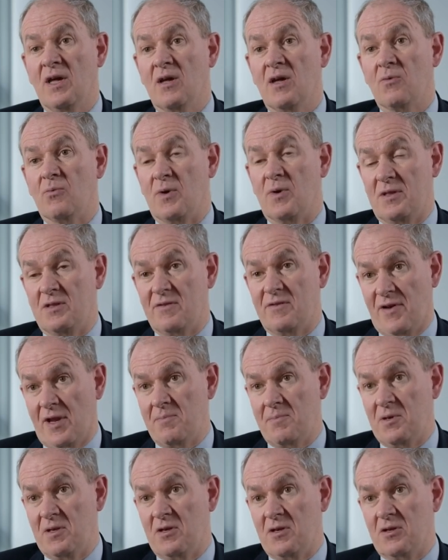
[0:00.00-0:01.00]
with
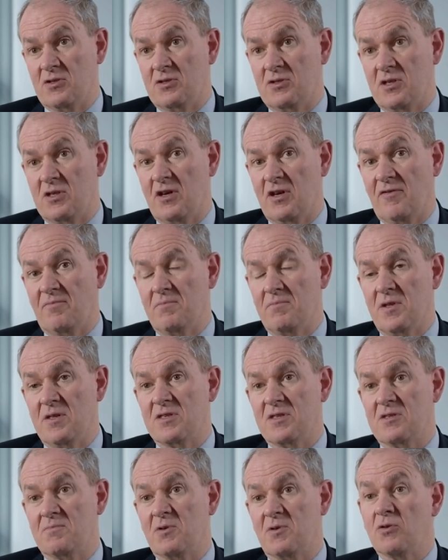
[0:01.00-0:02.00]
developing country
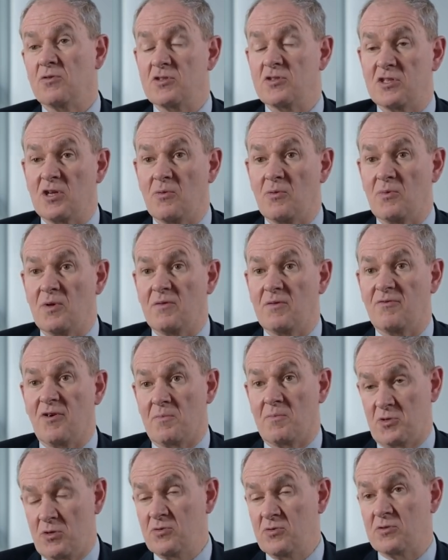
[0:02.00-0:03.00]
governments, but also with
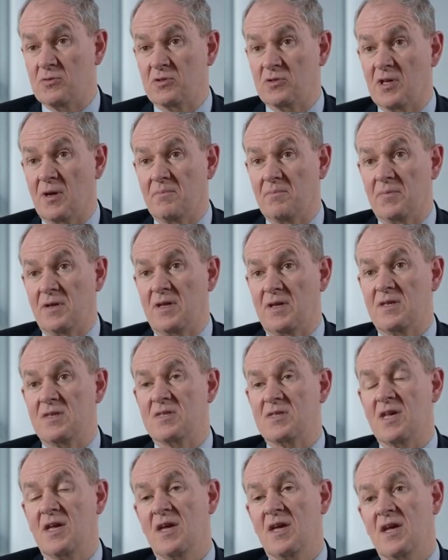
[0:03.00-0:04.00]
pharmaceutical
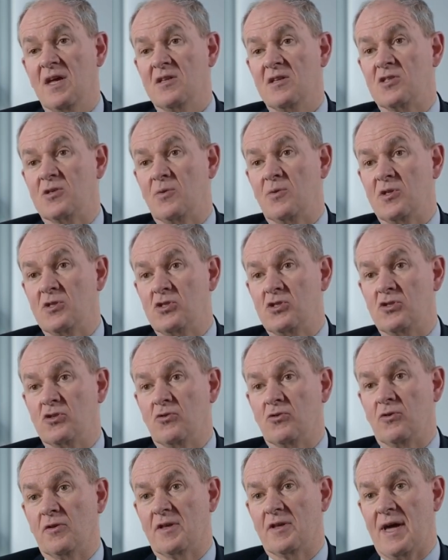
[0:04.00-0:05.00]
companies to
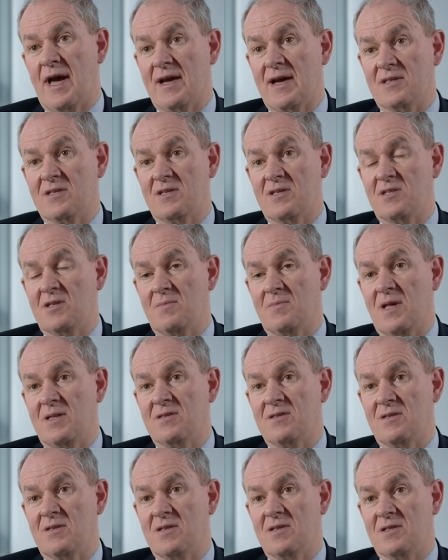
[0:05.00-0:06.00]
ensure that access to
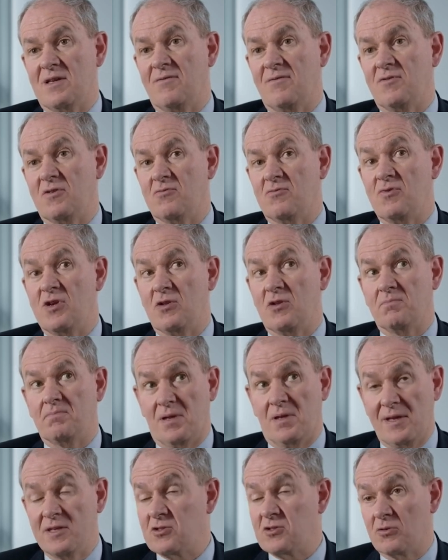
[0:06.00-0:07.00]
medicine is given the real
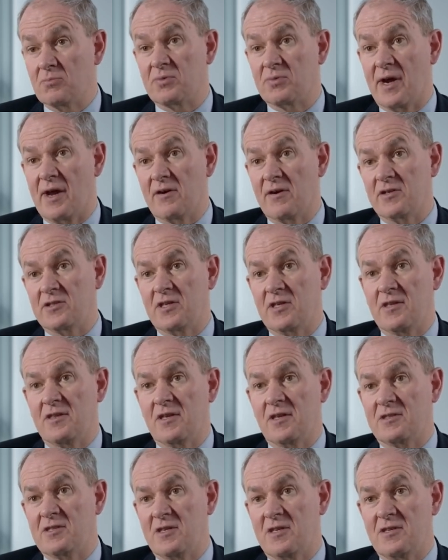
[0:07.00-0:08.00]
political priority
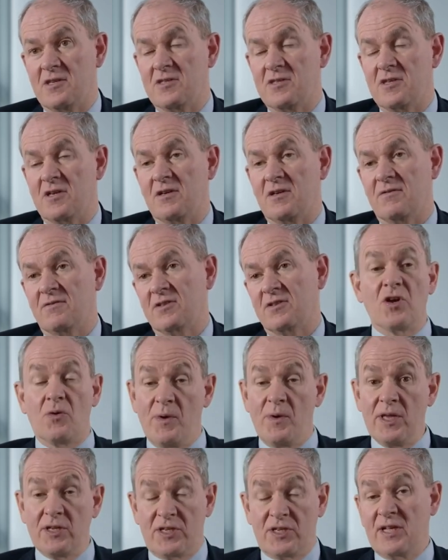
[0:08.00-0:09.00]
that it deserves.
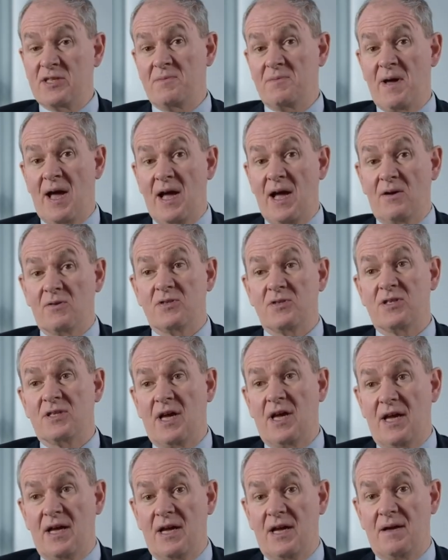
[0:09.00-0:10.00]
We at Chatham House,
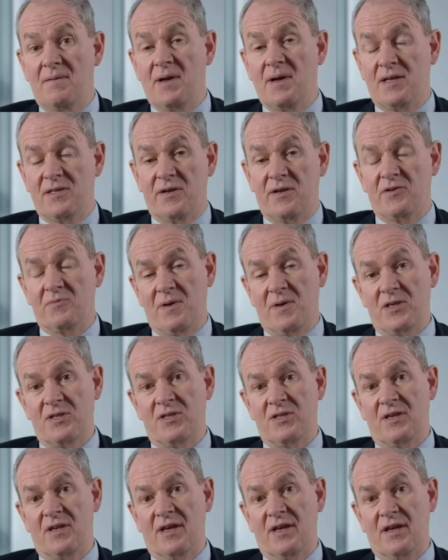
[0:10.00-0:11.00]
as I was
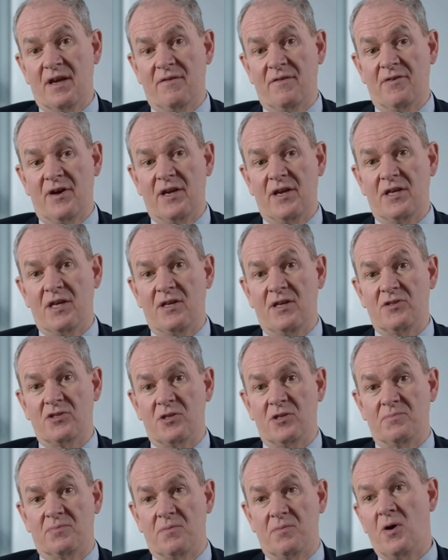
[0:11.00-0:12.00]
mentioning, are very keen
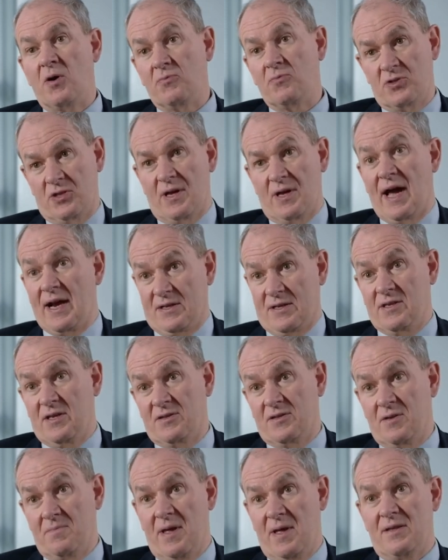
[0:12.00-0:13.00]
to promote
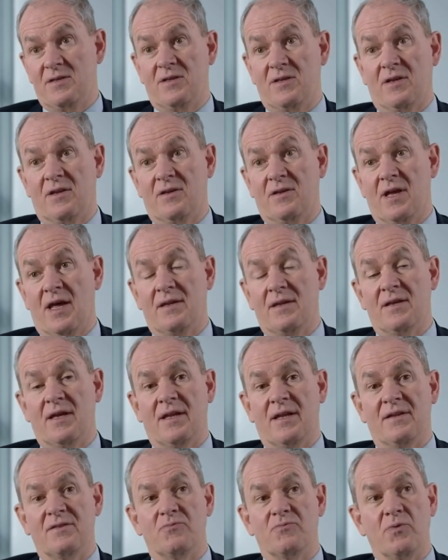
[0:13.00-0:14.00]
access to medicine,
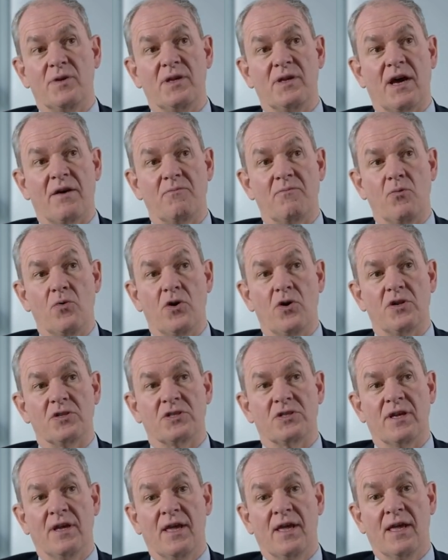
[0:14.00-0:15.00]
and we have
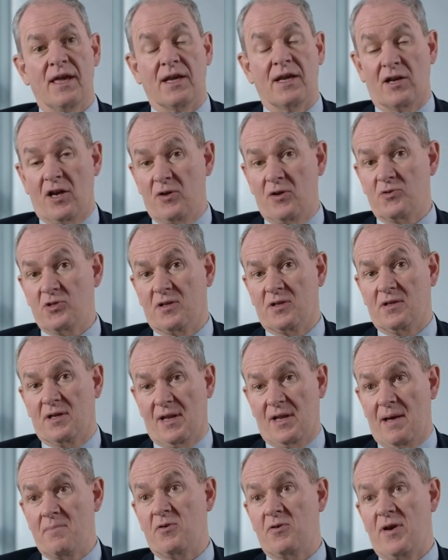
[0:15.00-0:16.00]
worked in close
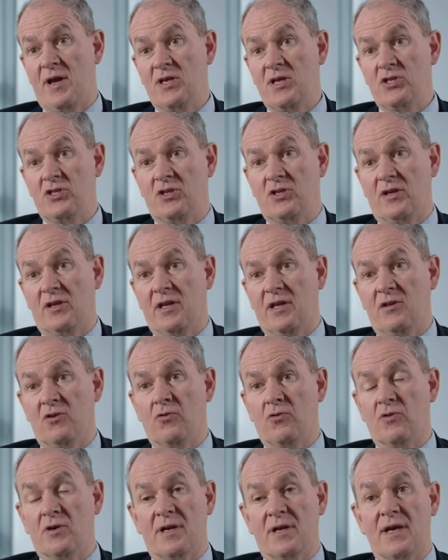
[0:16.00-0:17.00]
collaboration in
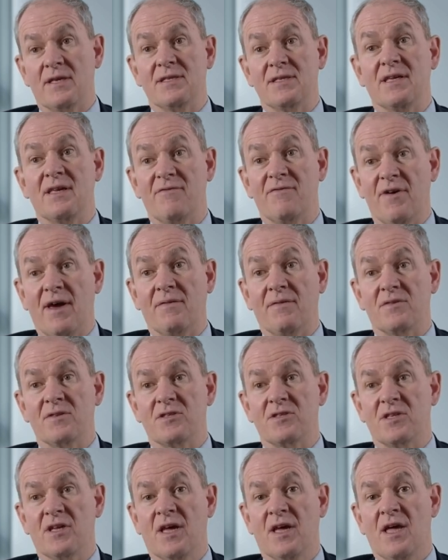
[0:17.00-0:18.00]
organising
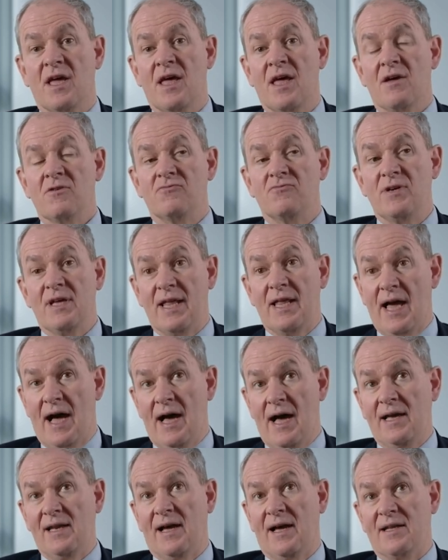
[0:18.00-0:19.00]
events, really
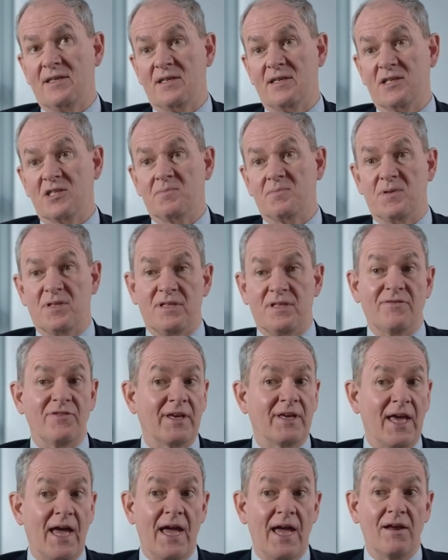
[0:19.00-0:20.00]
highlighting
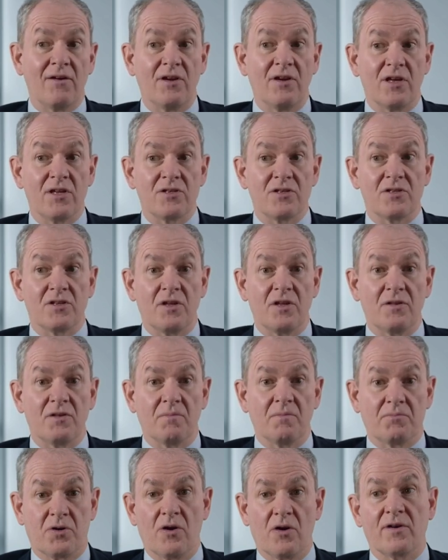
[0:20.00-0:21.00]
specific areas
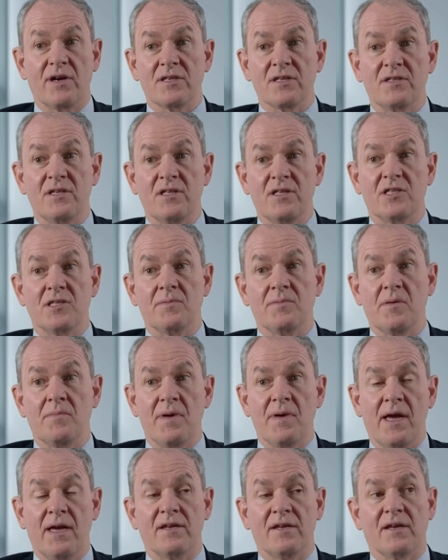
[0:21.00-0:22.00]
that progress needs to be
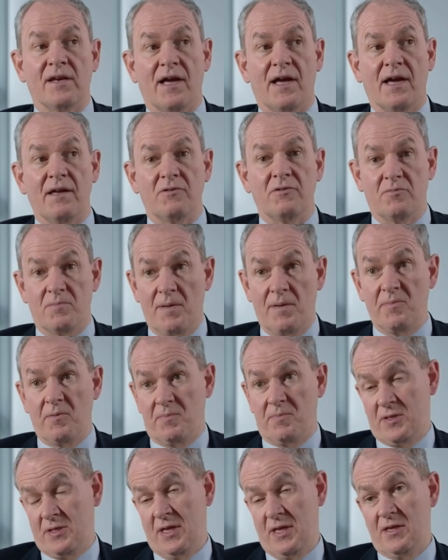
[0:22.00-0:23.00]
made. And I remember
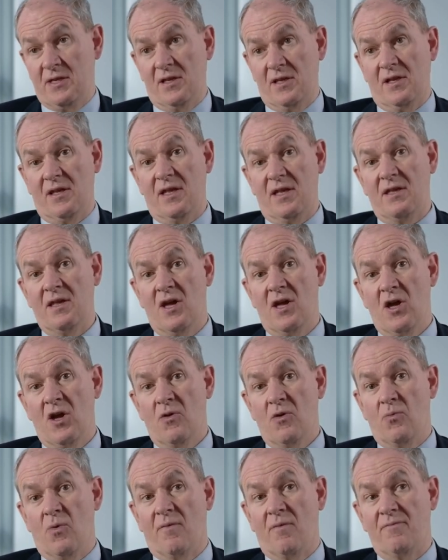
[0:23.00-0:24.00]
particularly
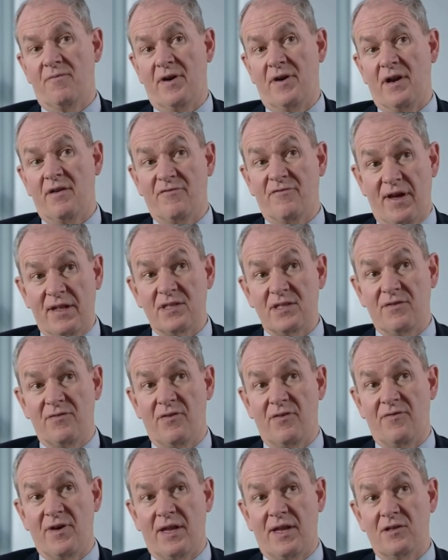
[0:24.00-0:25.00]
one very effective
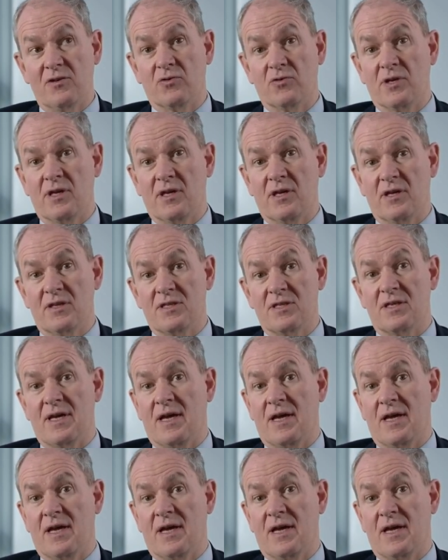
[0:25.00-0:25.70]
event looking at